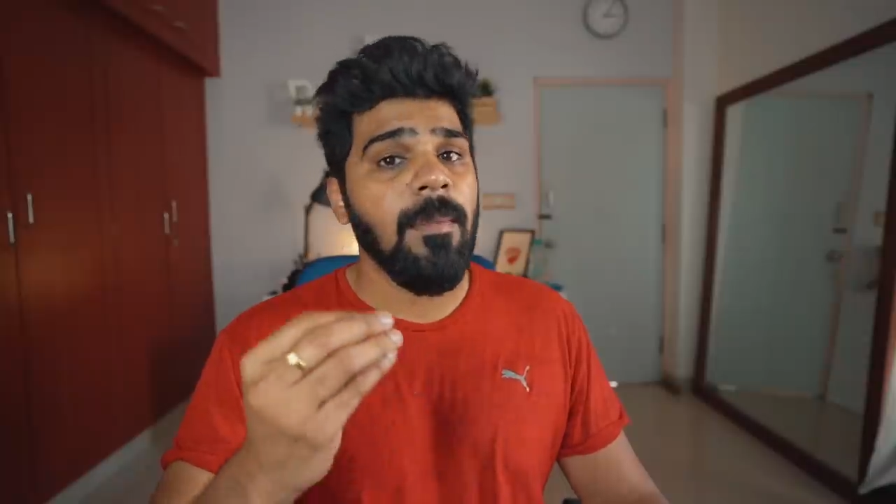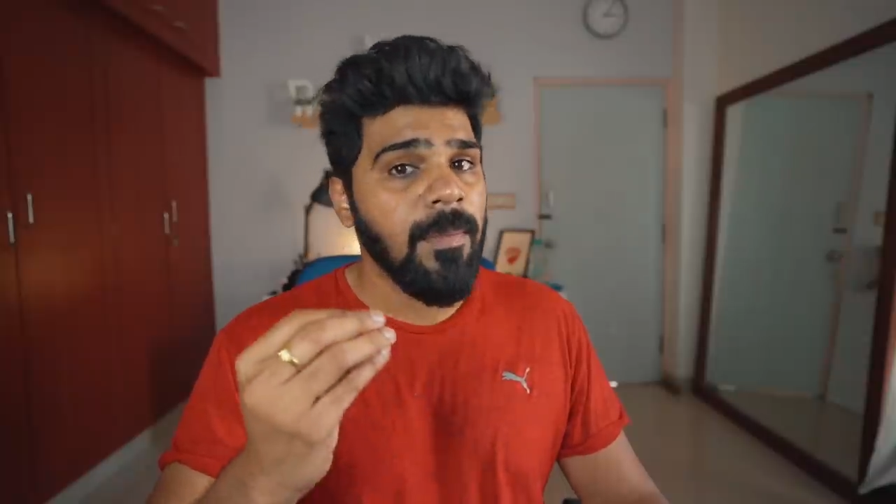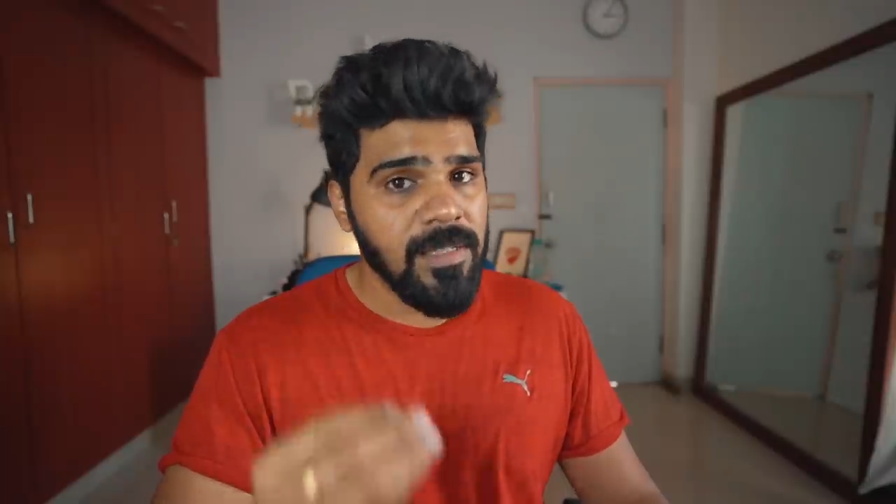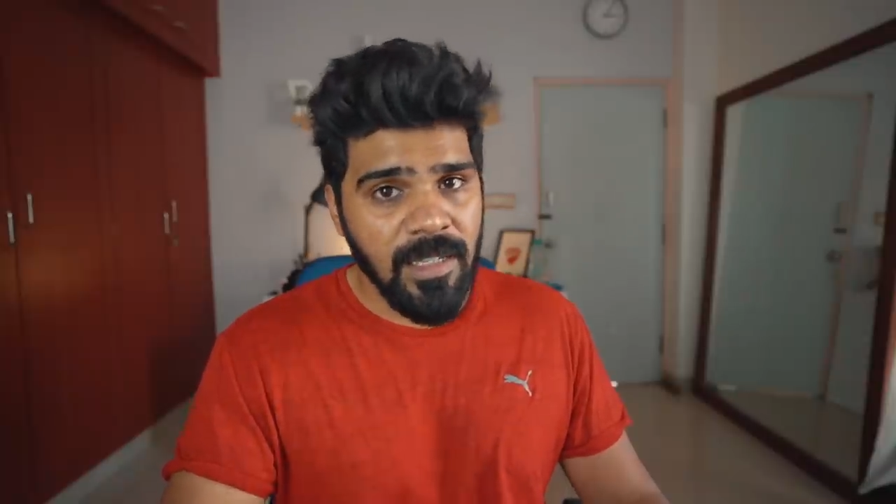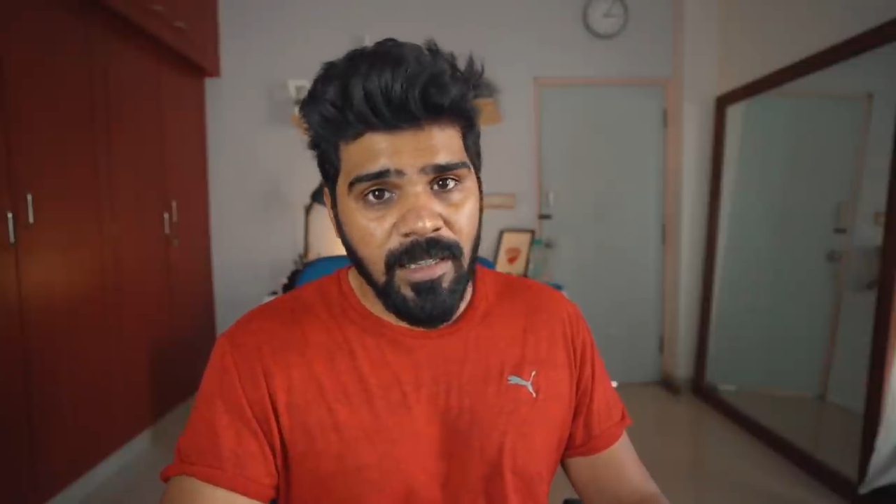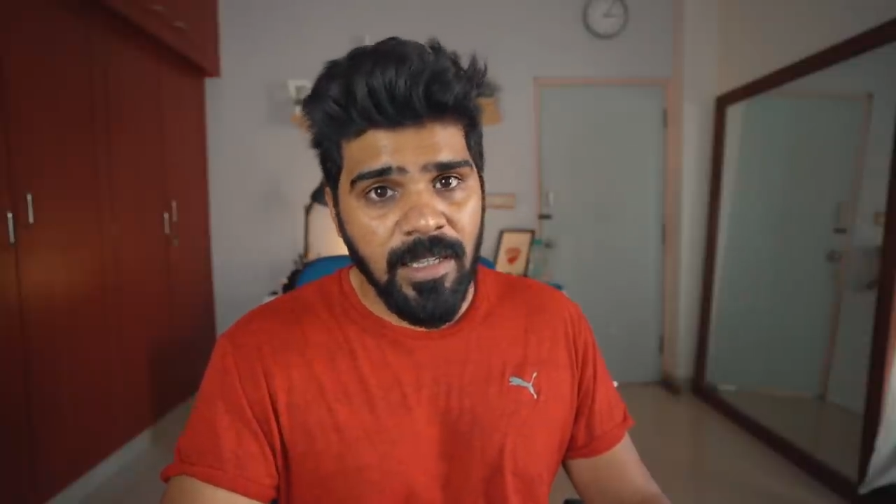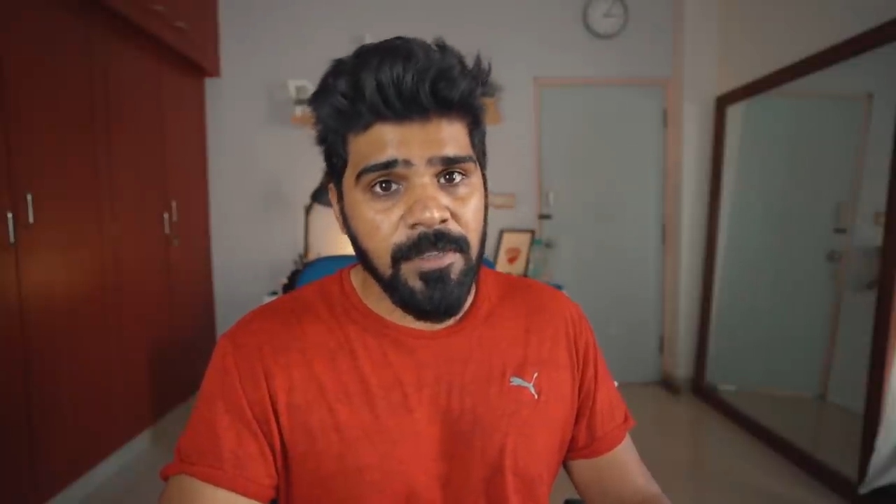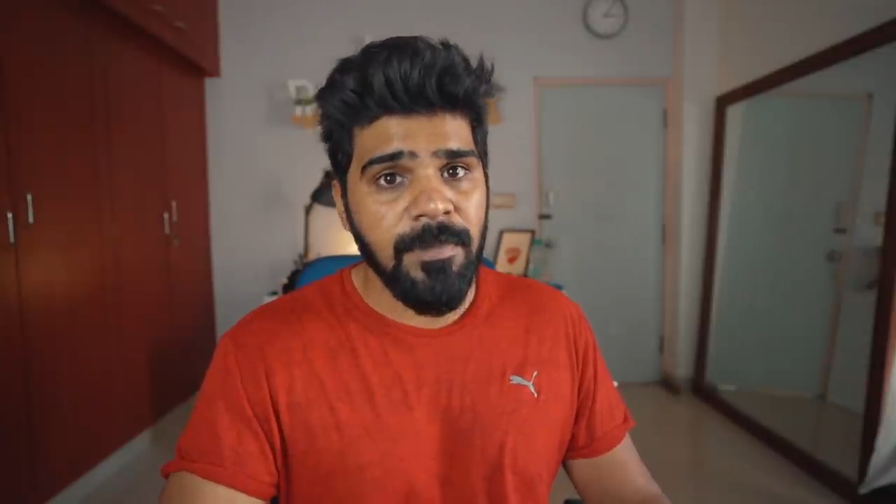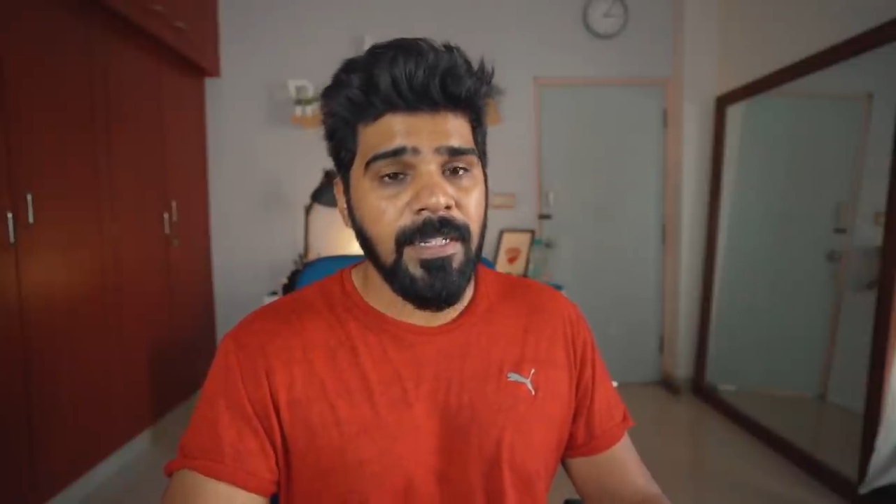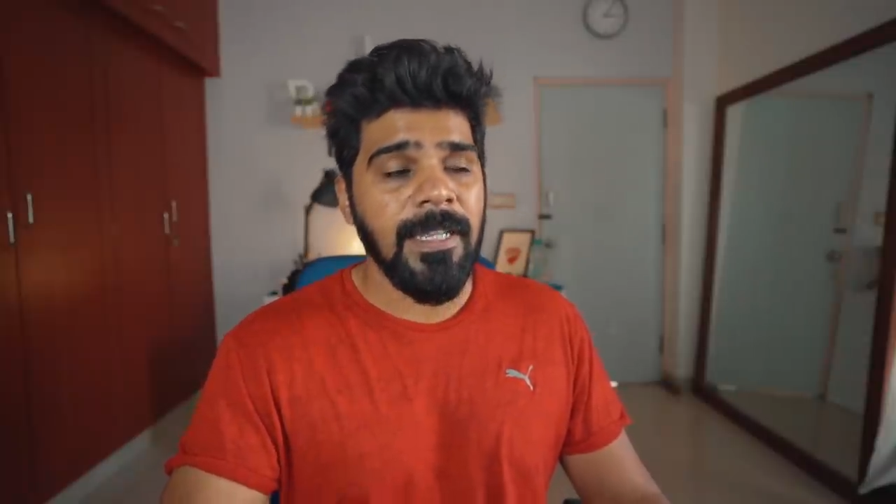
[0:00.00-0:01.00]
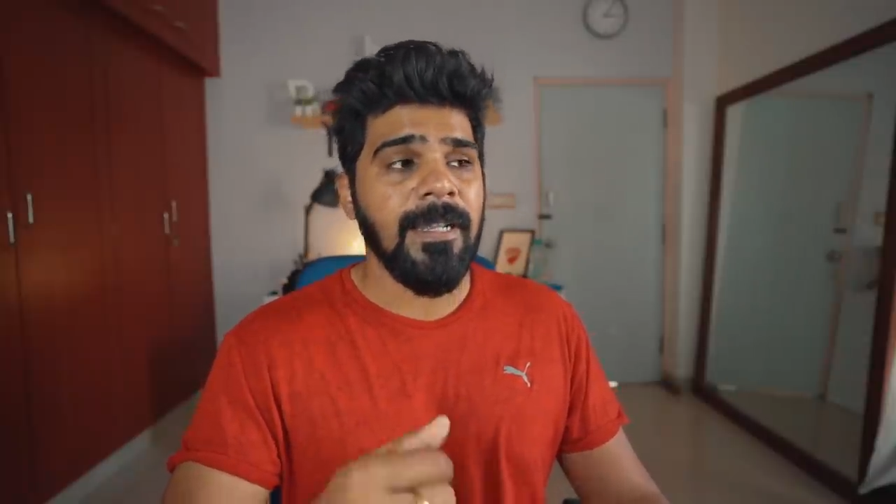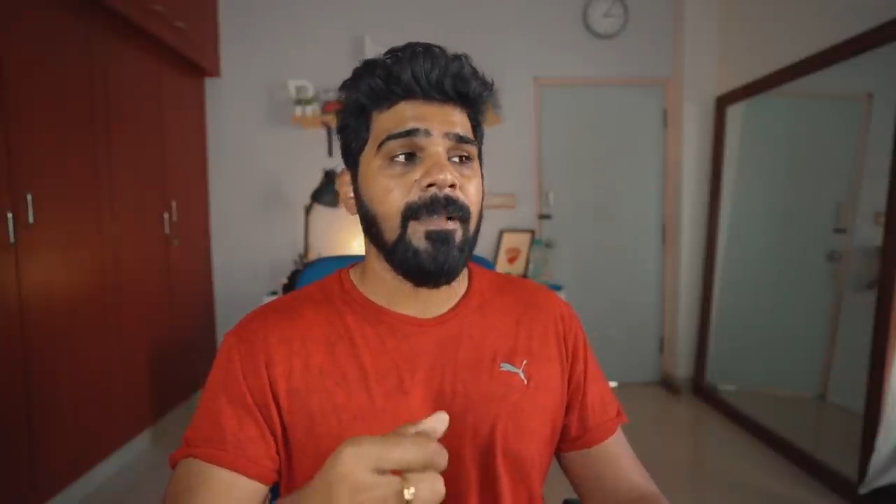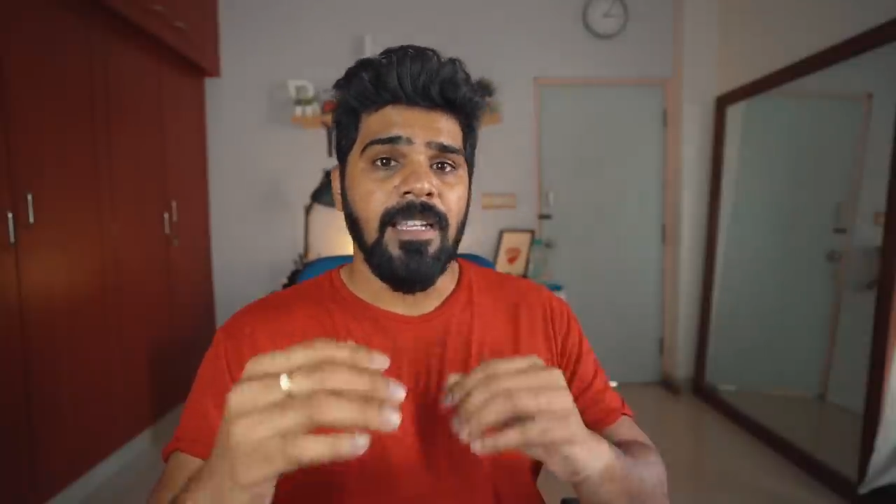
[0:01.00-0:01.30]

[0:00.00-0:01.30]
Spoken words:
amazing things, but then